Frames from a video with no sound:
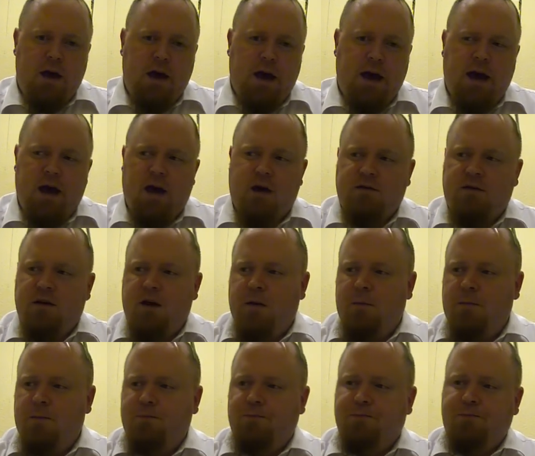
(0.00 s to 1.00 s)
8 out of 10.
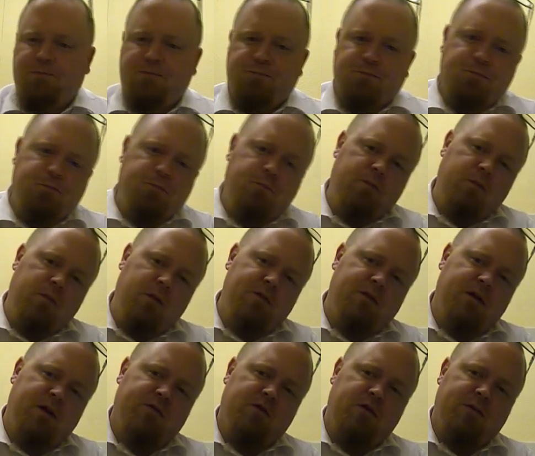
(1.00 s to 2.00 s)

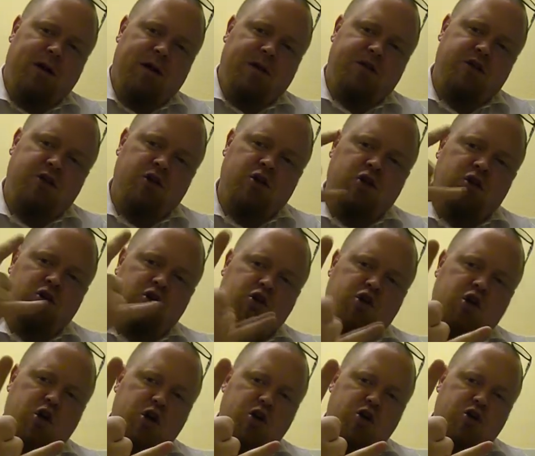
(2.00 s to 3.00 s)
Thank you very much.
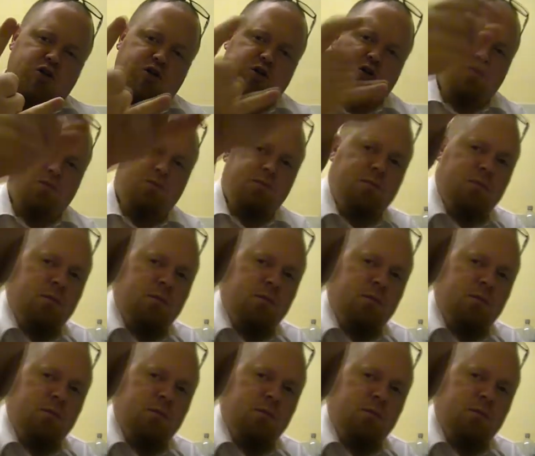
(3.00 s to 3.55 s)
Cheers!